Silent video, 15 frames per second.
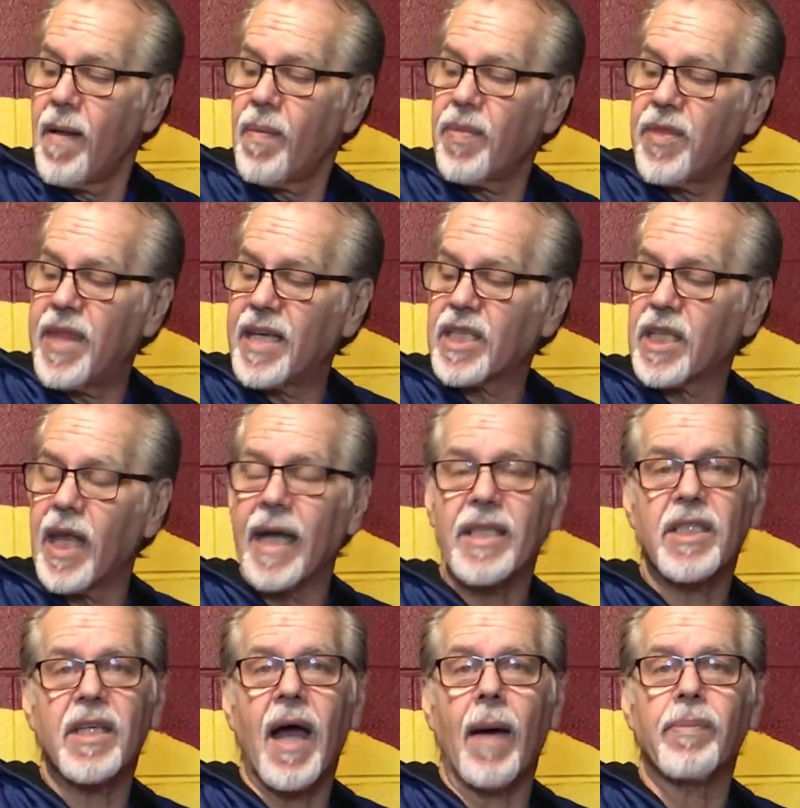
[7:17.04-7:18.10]
This light
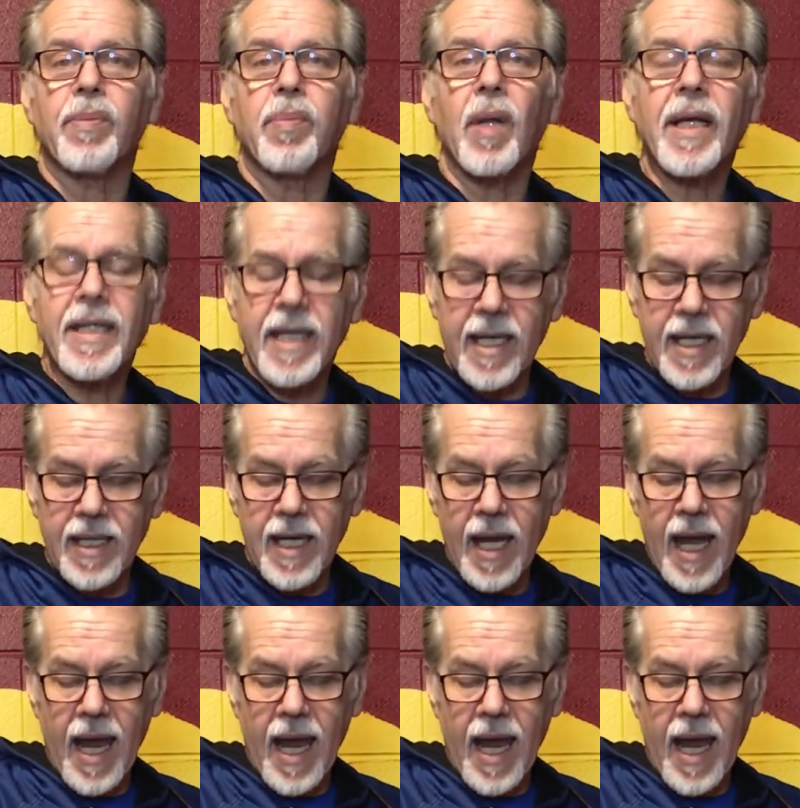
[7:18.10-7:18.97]
stopped blinking,